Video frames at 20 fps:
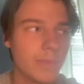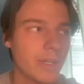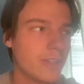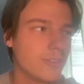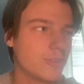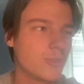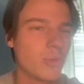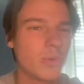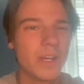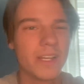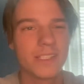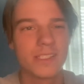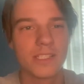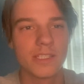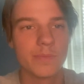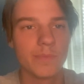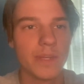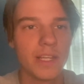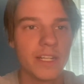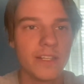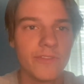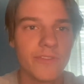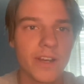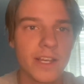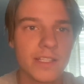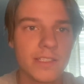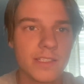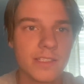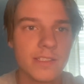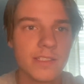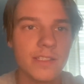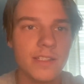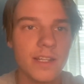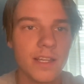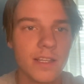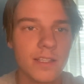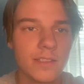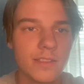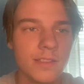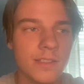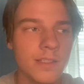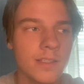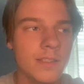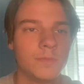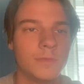about twice as many fights as he does,